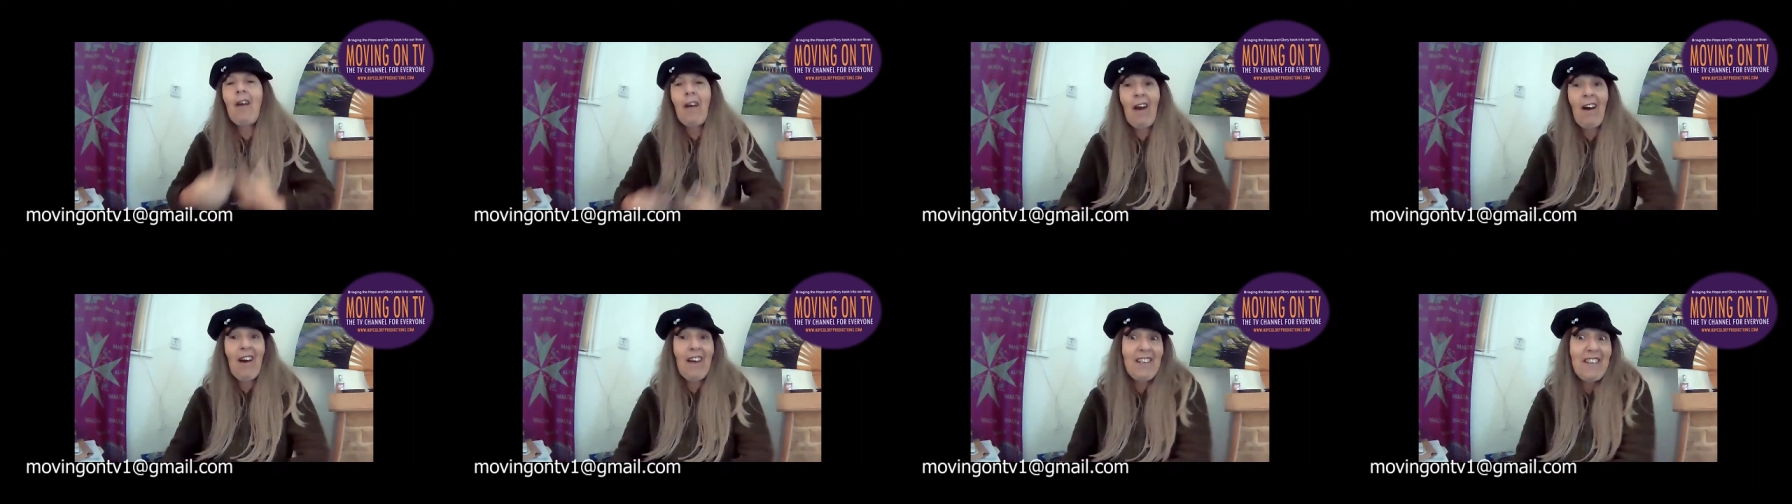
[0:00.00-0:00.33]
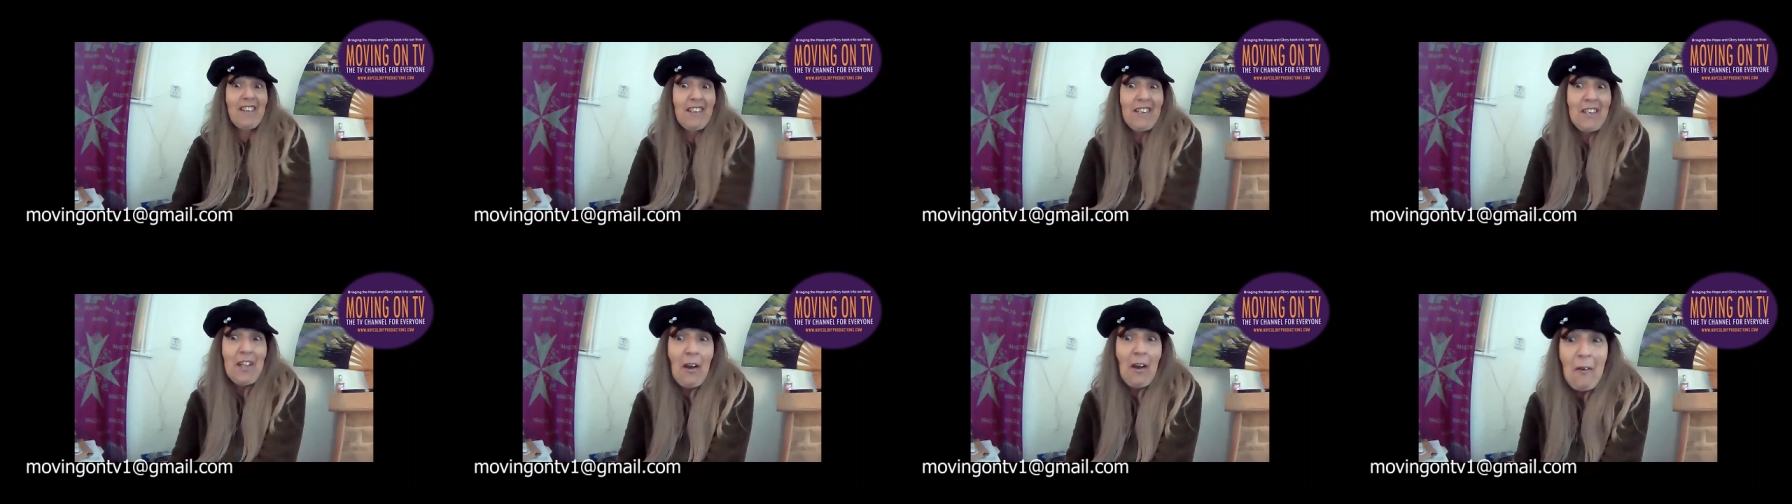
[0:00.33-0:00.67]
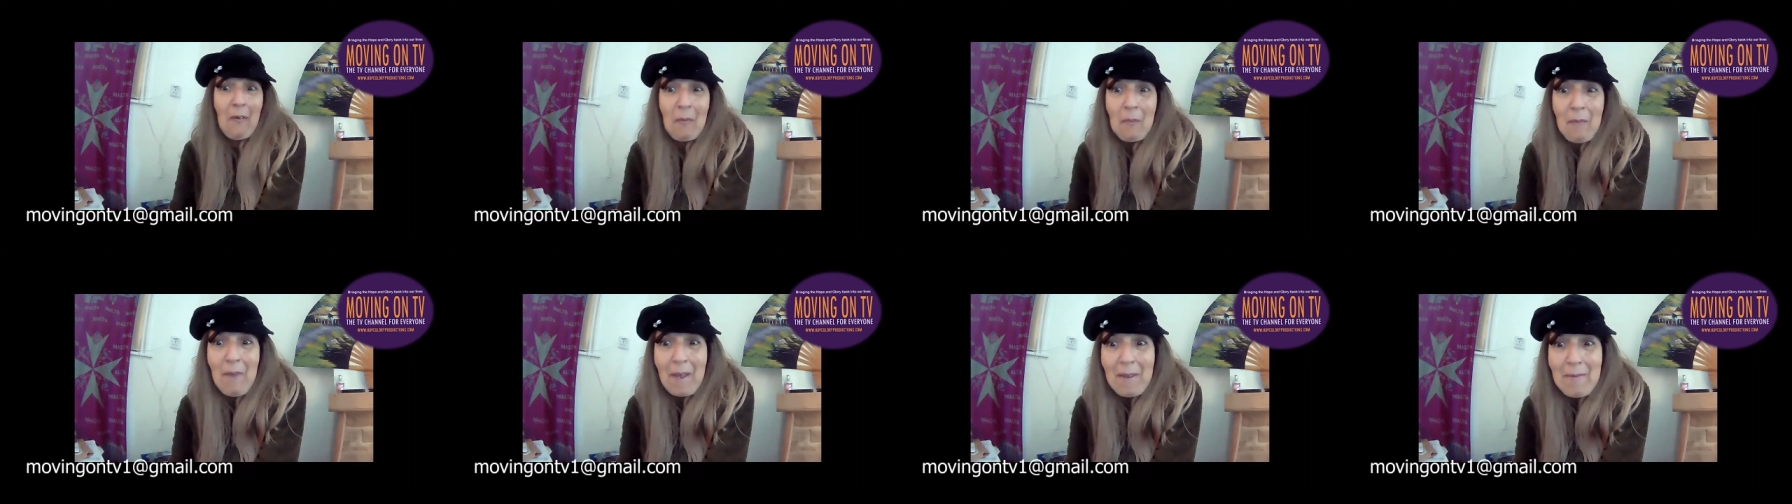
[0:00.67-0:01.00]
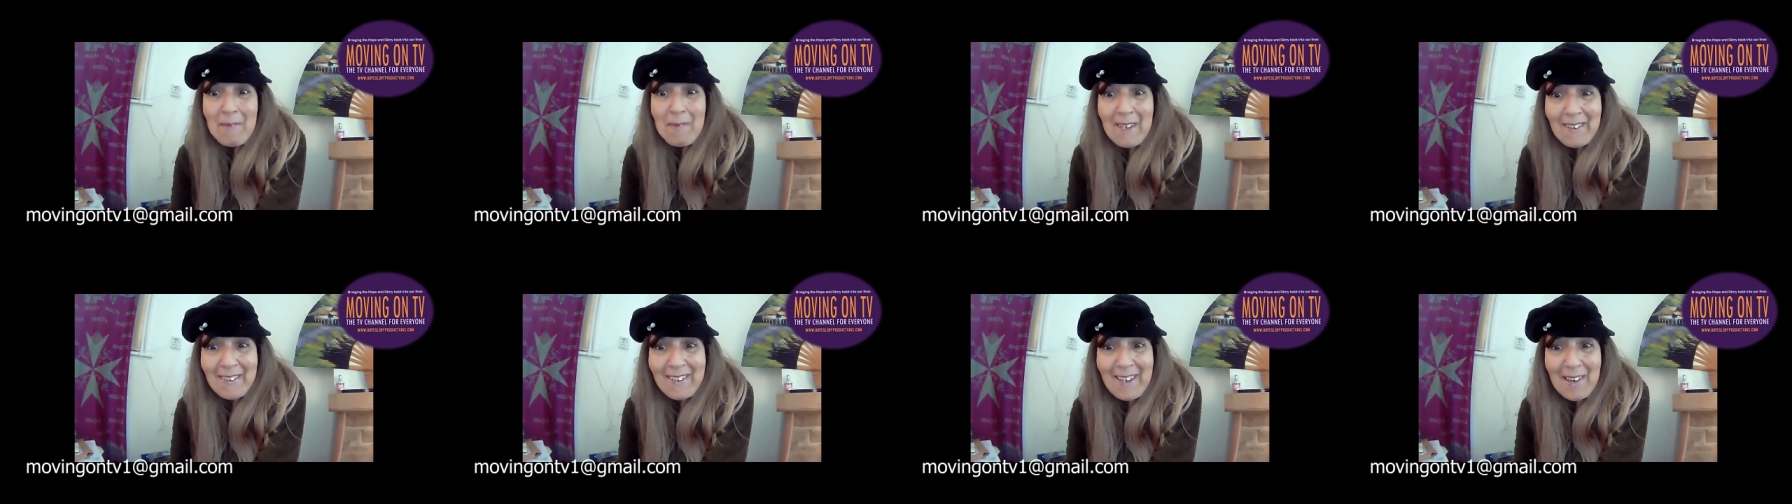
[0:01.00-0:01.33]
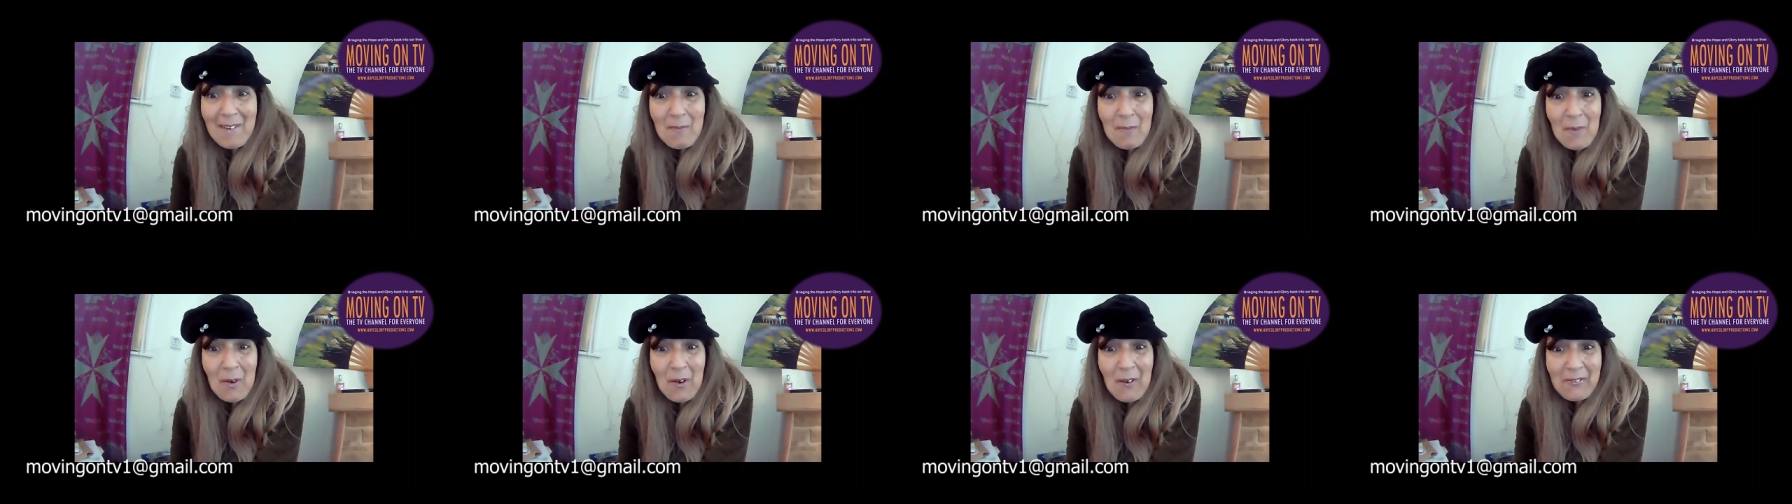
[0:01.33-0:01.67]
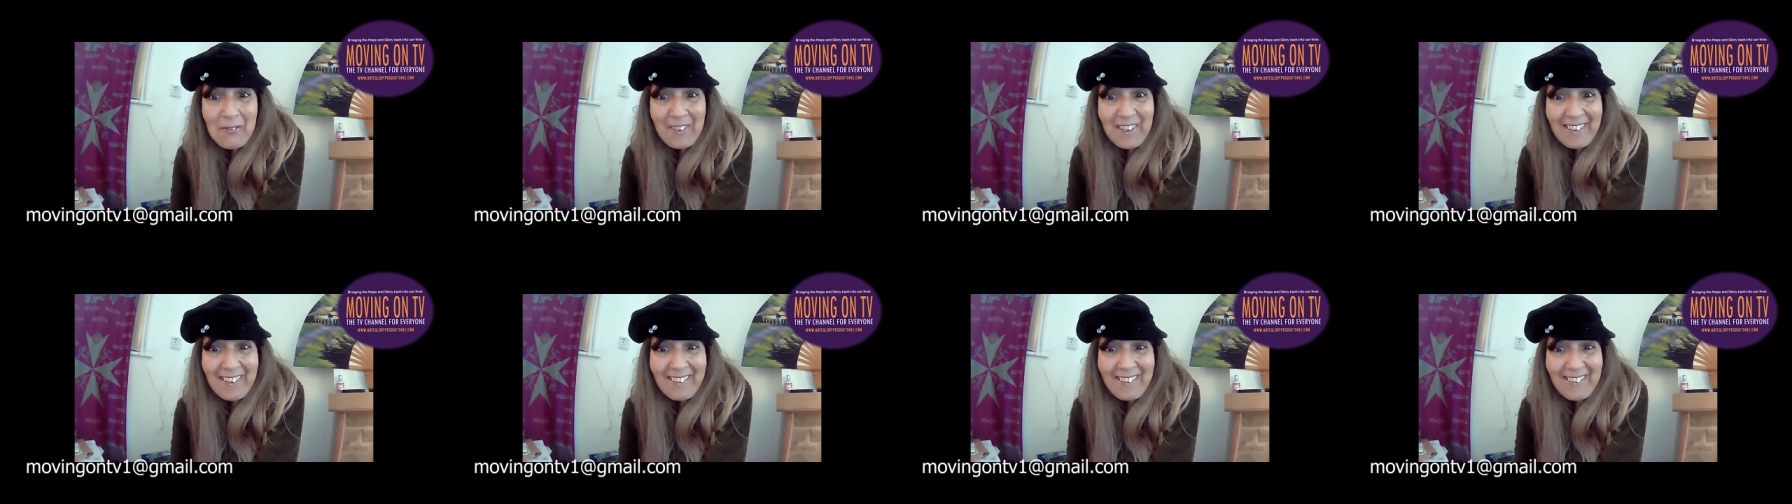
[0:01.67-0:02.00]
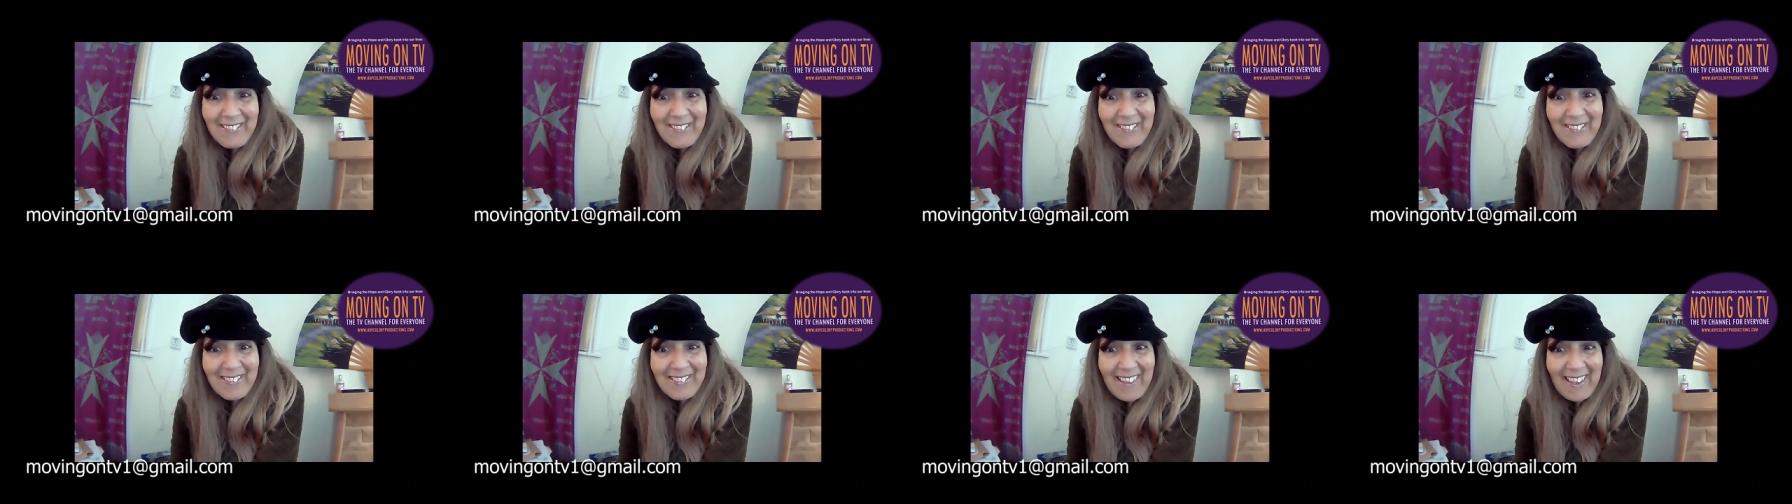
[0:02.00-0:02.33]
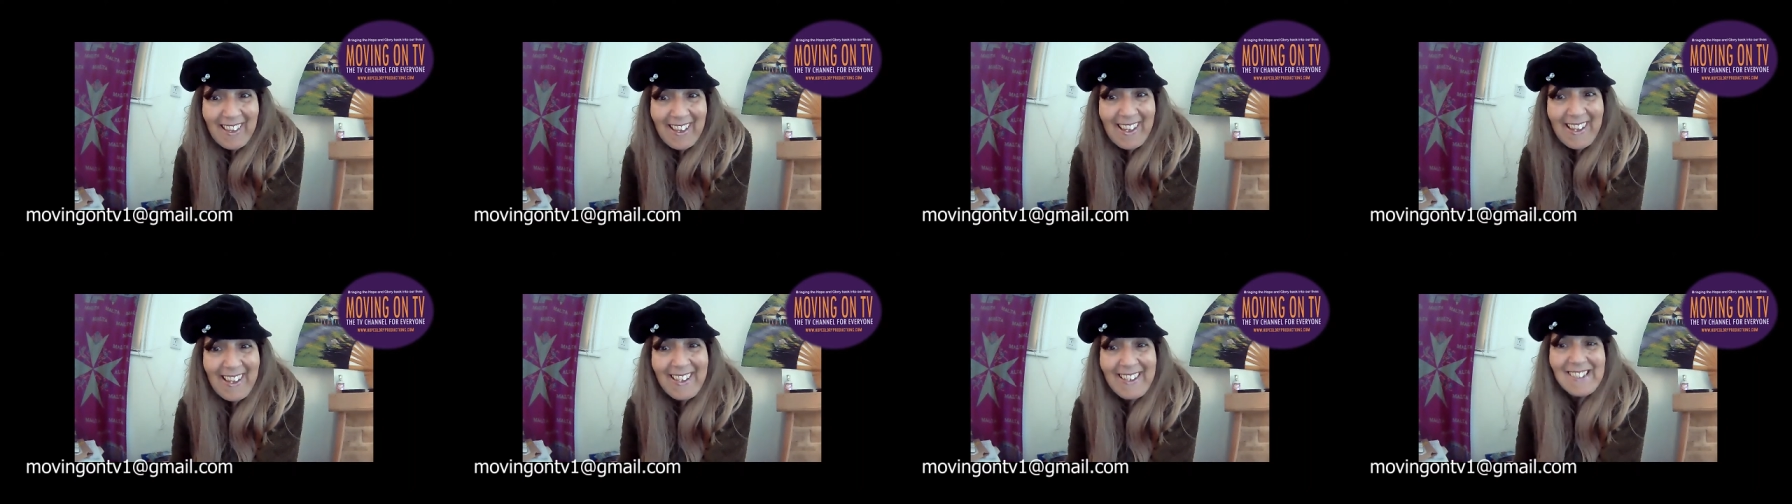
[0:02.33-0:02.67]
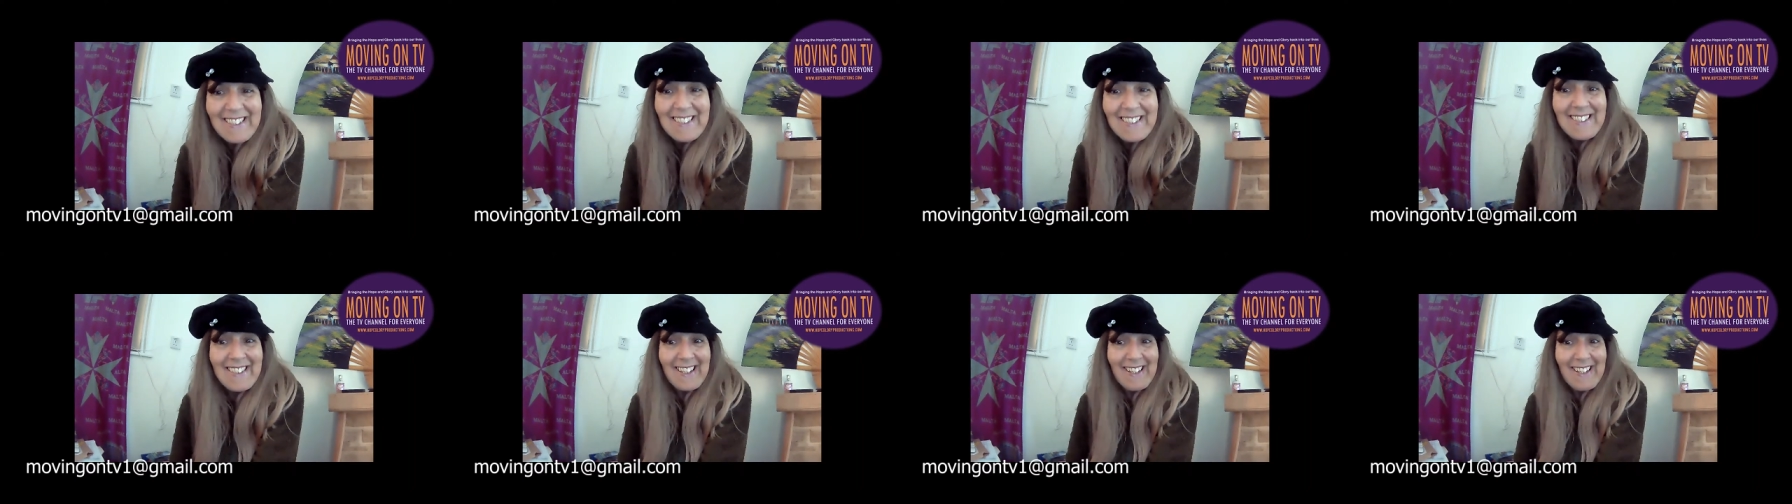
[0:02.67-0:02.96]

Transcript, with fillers: I don't know, maybe I'll get more views, eh?